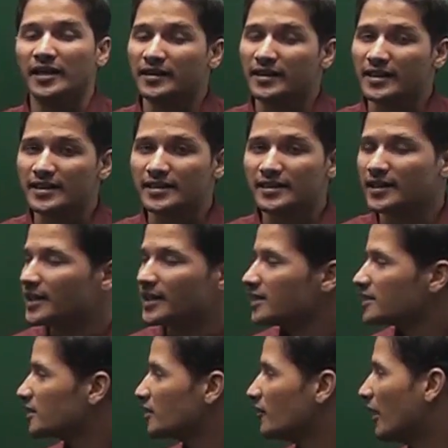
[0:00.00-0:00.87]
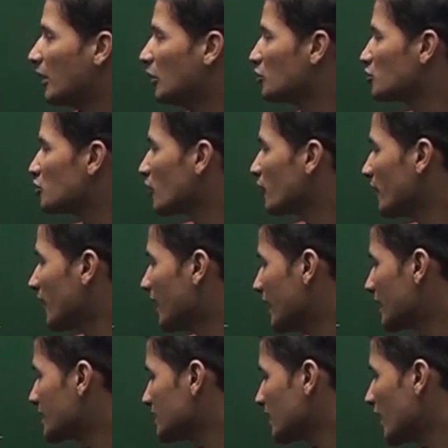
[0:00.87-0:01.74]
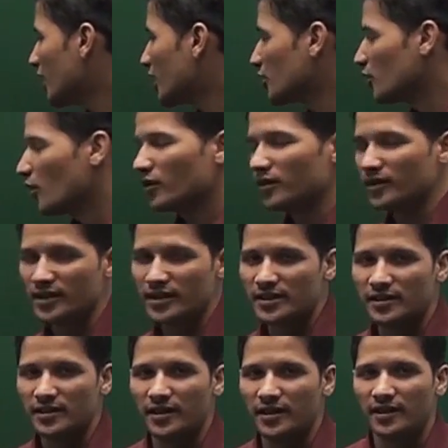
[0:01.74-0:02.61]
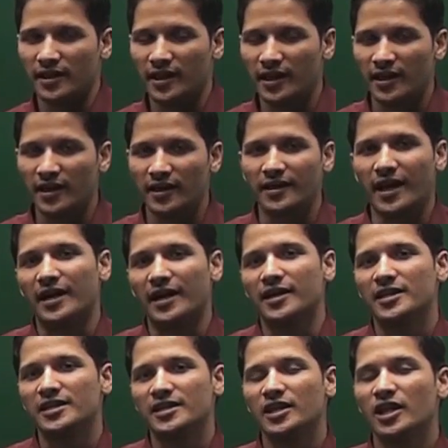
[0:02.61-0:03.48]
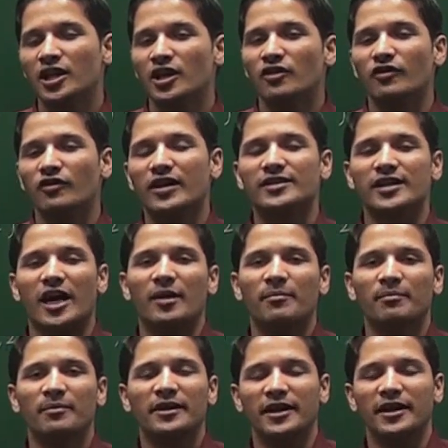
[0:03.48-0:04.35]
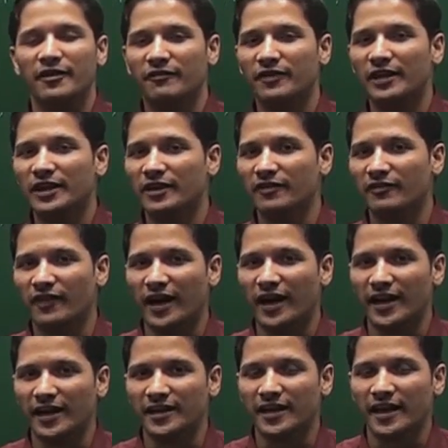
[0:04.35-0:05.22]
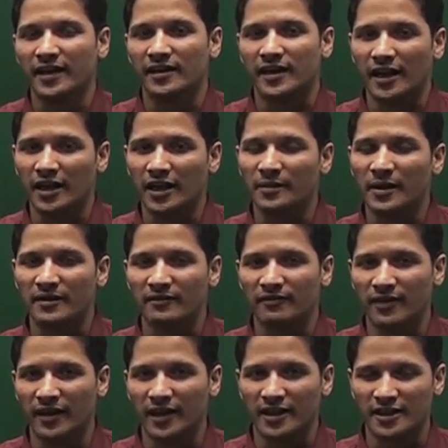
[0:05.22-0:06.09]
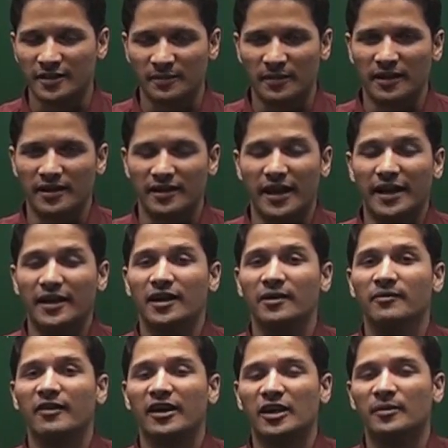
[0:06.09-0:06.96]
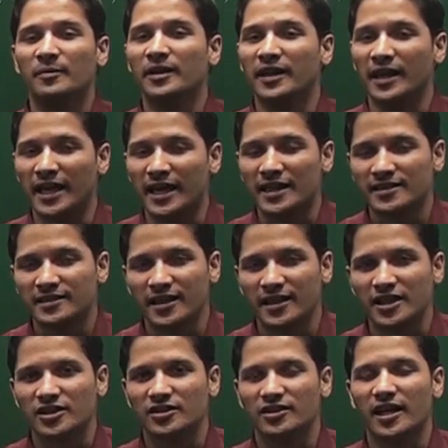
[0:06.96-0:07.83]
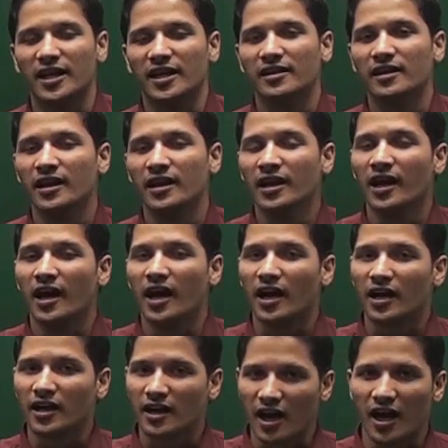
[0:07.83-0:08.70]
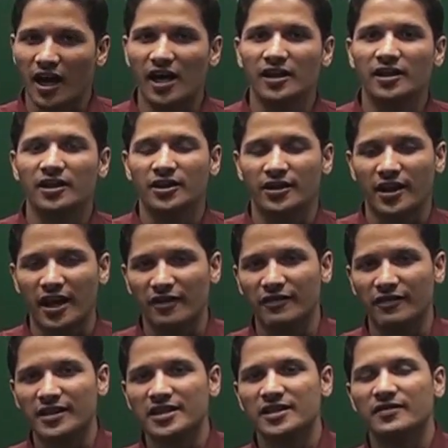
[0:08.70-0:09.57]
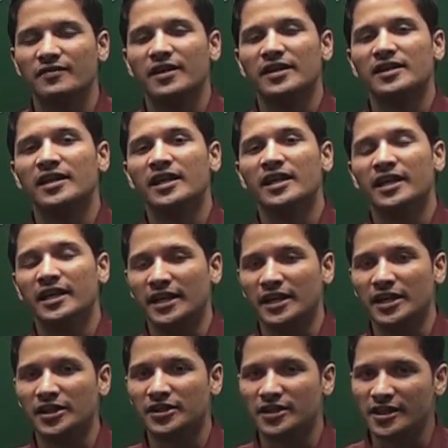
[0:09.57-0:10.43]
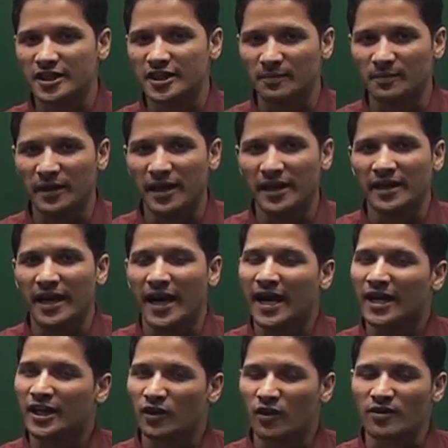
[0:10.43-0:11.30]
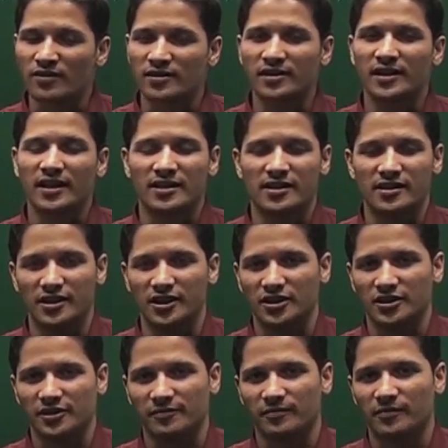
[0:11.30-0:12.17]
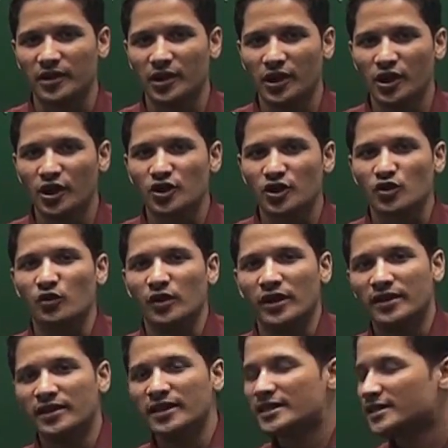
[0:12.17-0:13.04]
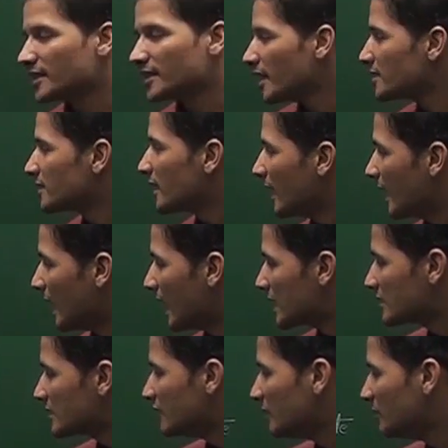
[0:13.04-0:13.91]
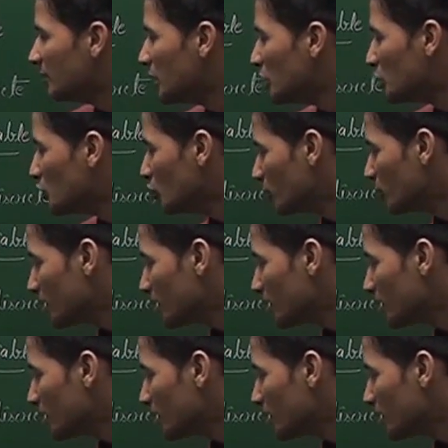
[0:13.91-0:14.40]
in this case the values of x are not discrete. That is, for example, if we define a random variable x such that a car travels with initial speed at constant acceleration. So in this case x will be u